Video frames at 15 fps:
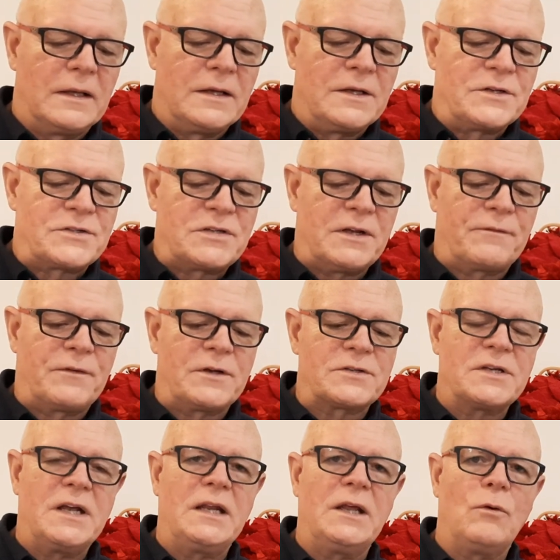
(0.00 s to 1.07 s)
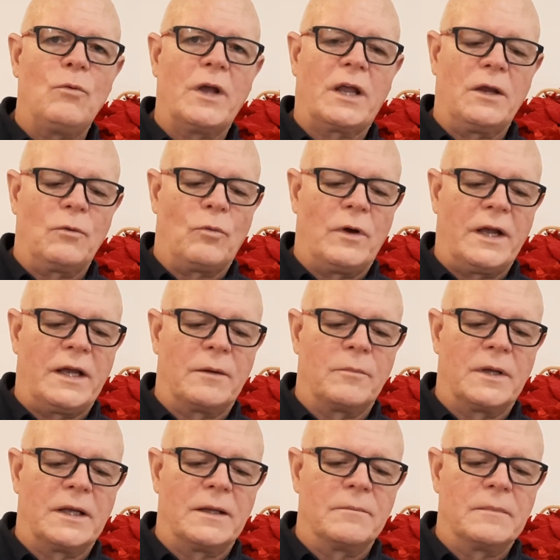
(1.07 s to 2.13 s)
See if there's any wicked way in
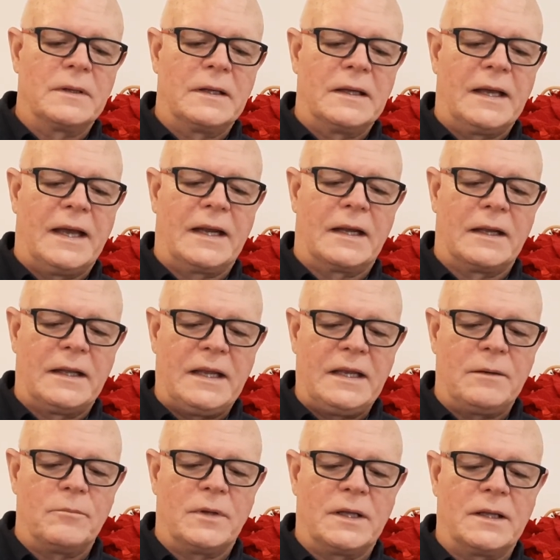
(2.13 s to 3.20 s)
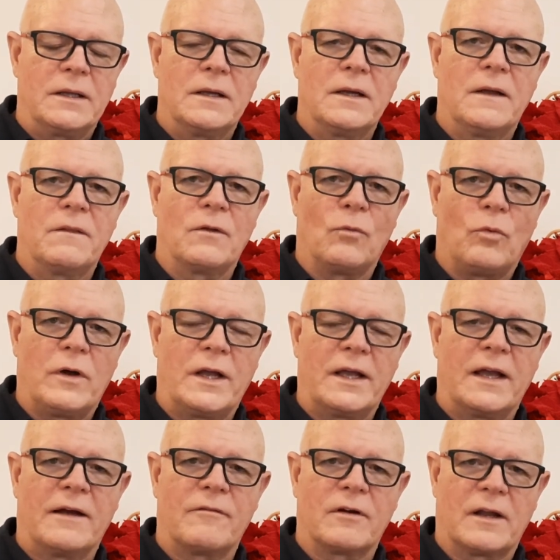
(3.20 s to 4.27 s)
me, and lead me in the way
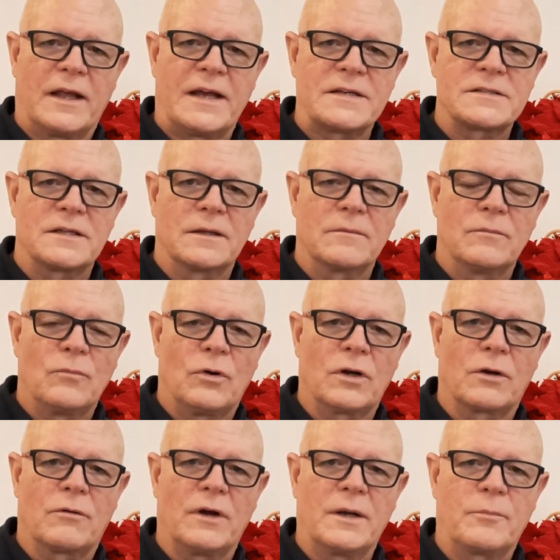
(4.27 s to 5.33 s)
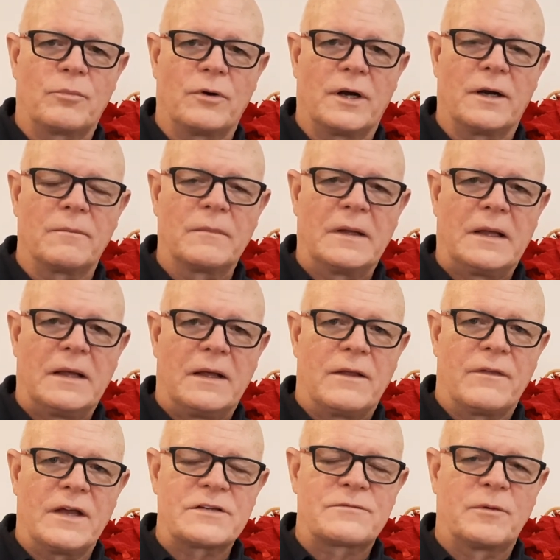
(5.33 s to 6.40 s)
everlasting. What a great prayer.
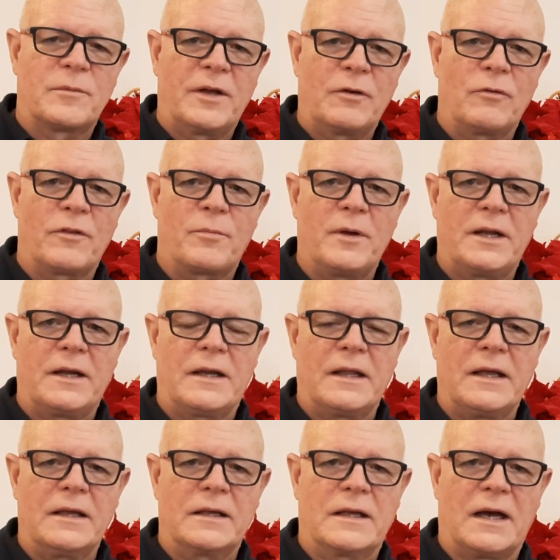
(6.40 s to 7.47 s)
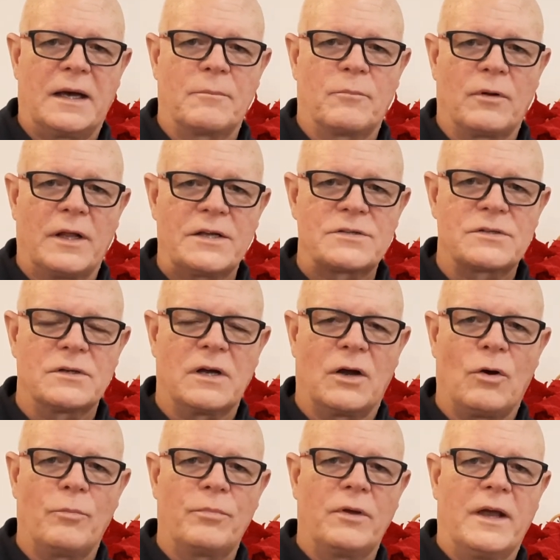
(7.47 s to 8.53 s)
Thanks for being with me today. God bless you. I
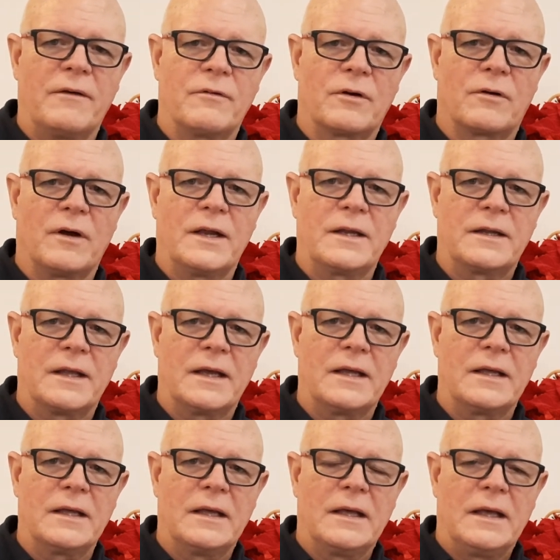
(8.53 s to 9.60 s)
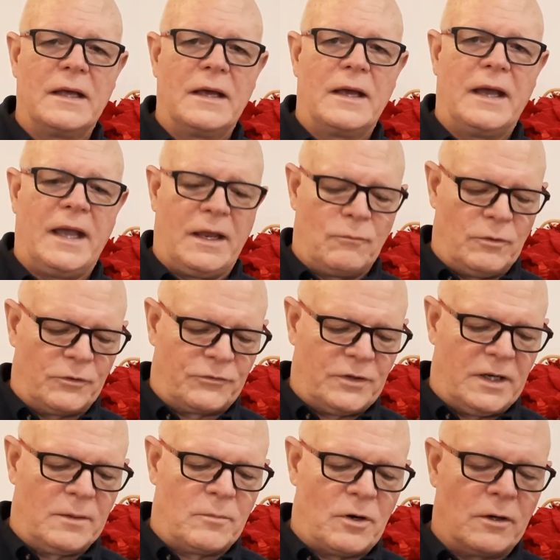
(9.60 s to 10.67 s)
hope you have a great day, and we'll see you
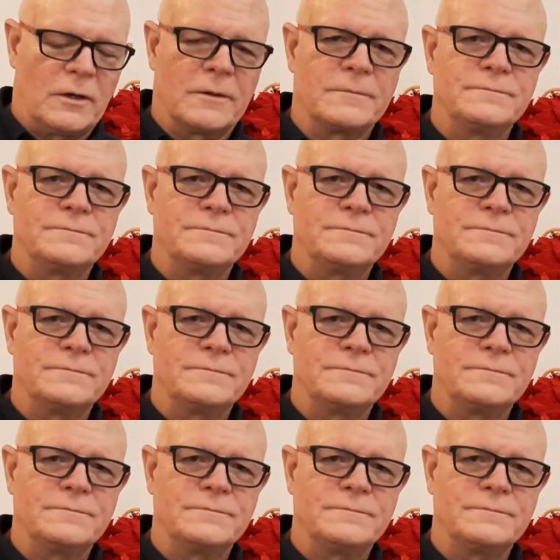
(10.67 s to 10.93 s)
tomorrow.